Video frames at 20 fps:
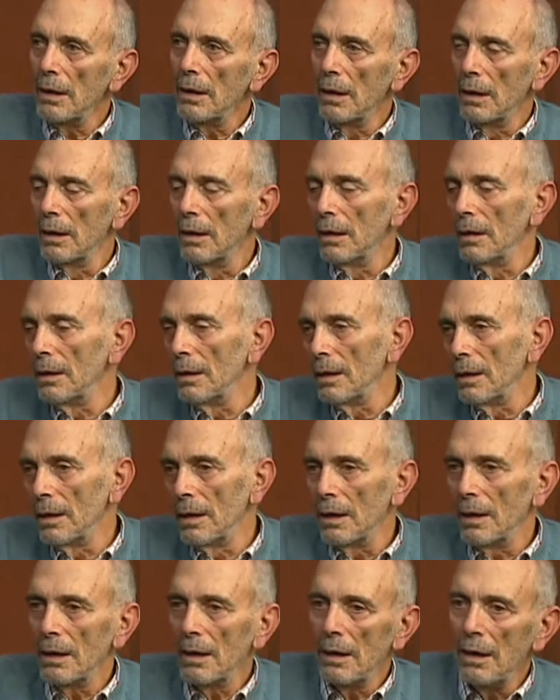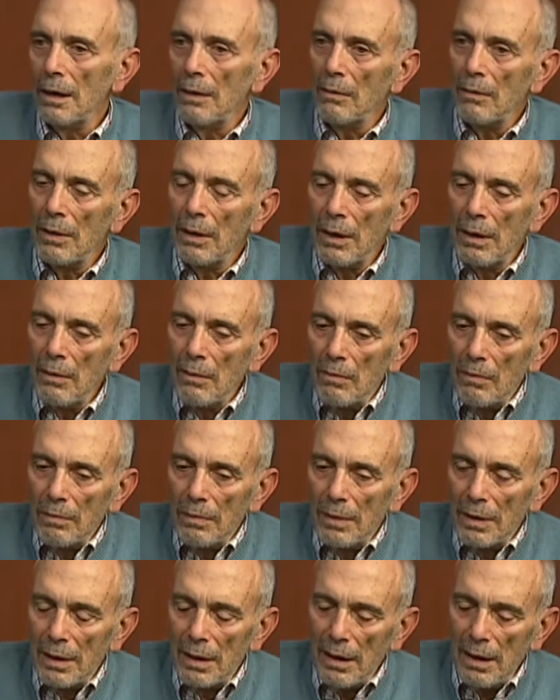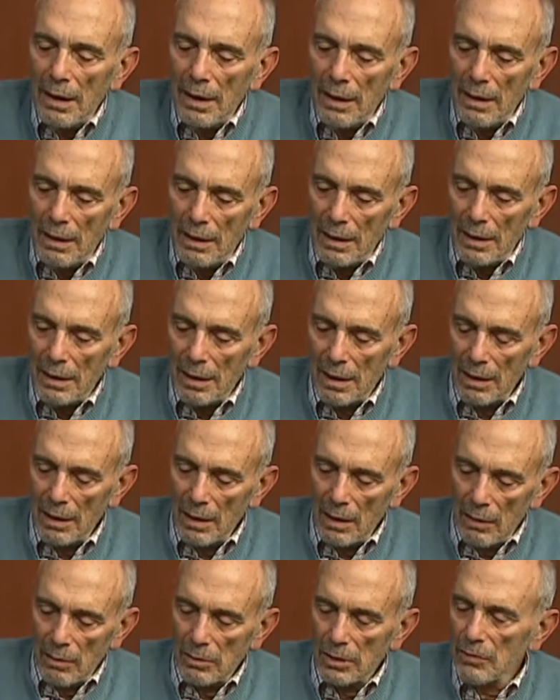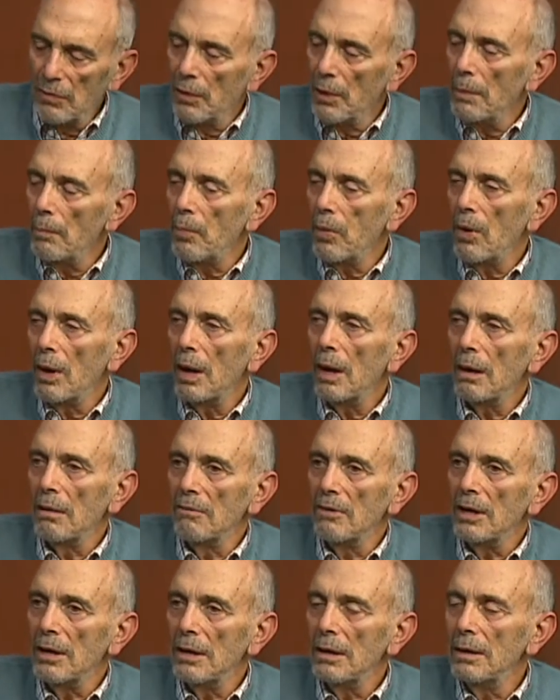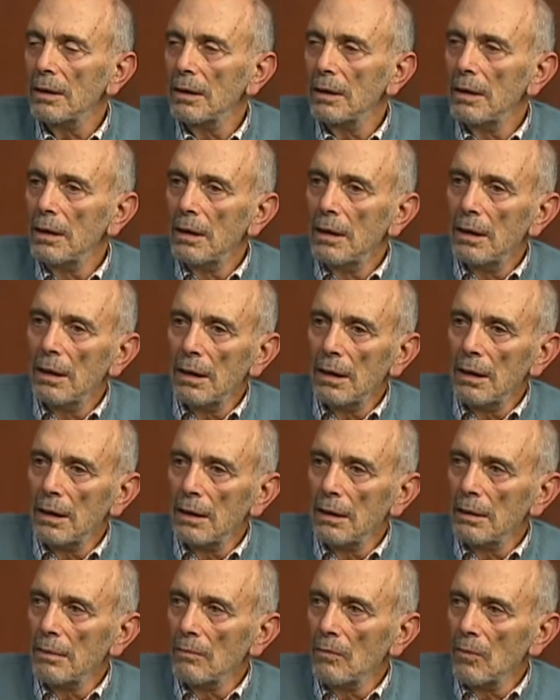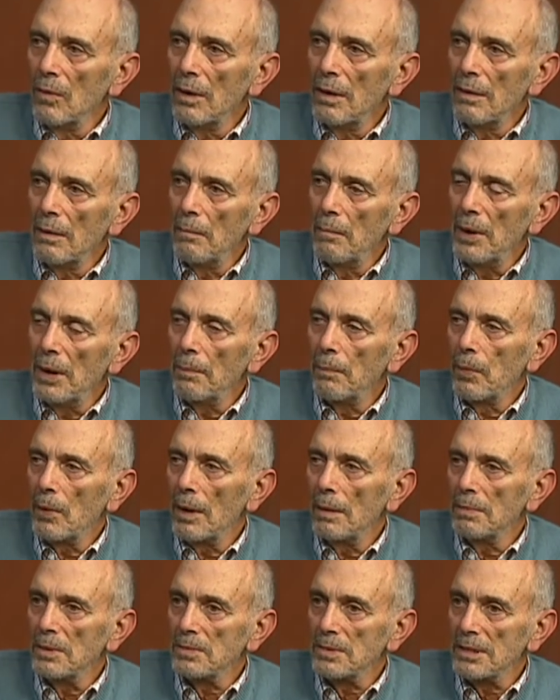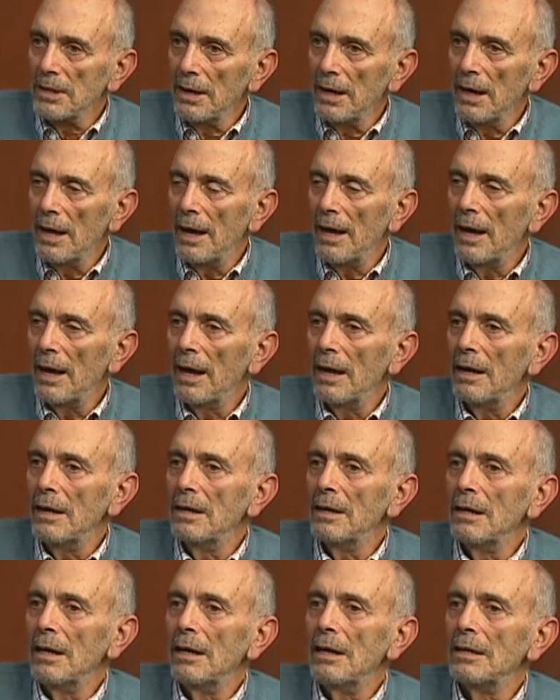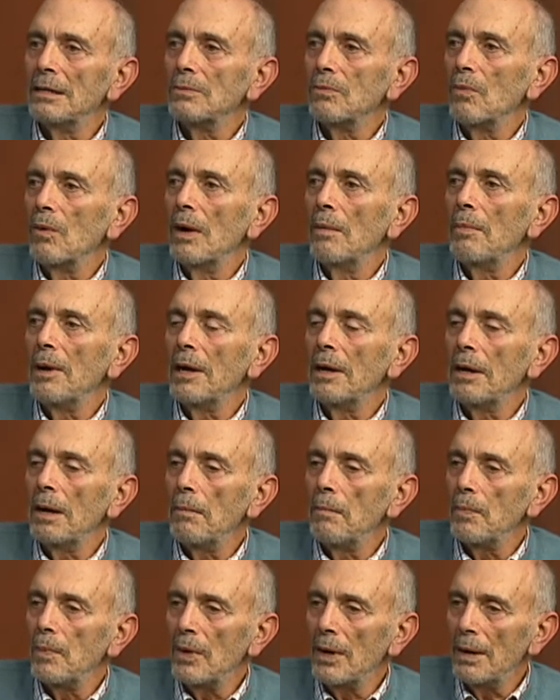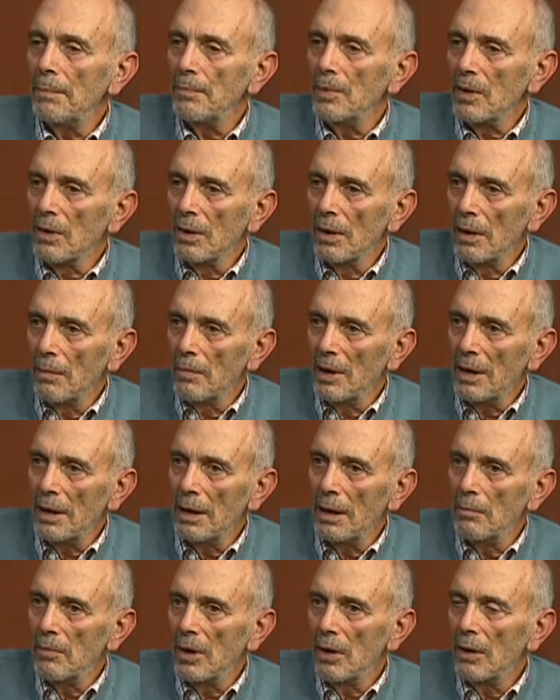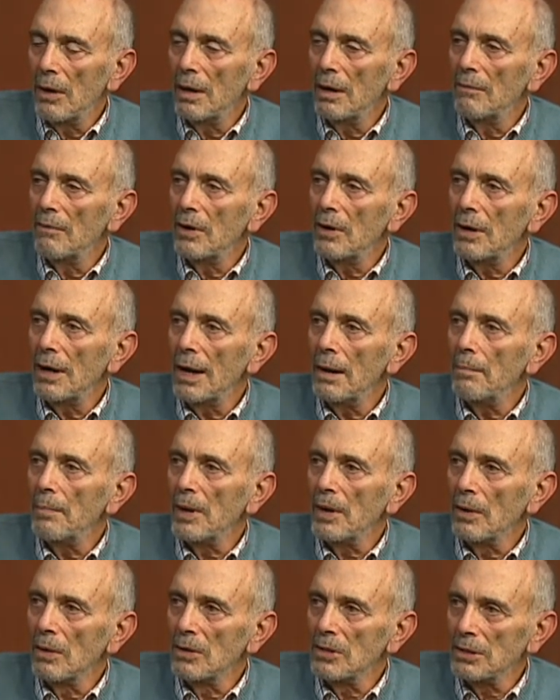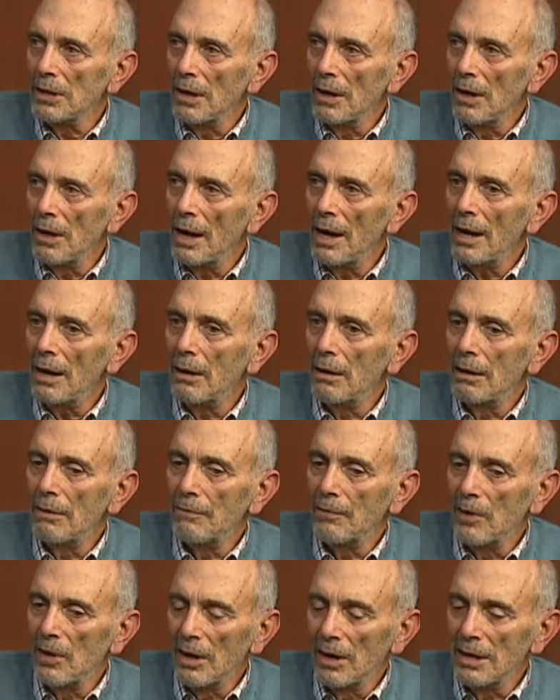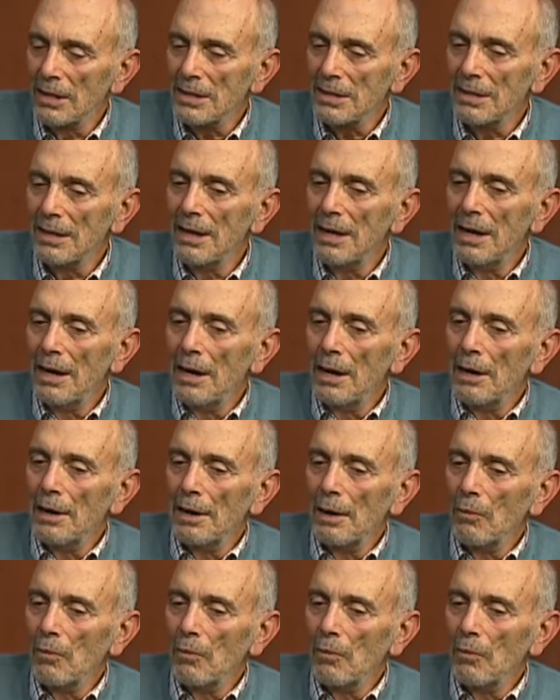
Yeah, he was very proud of it. And one of the big problems he had is when it became popular, there became a lot of copiers and knockoff artists that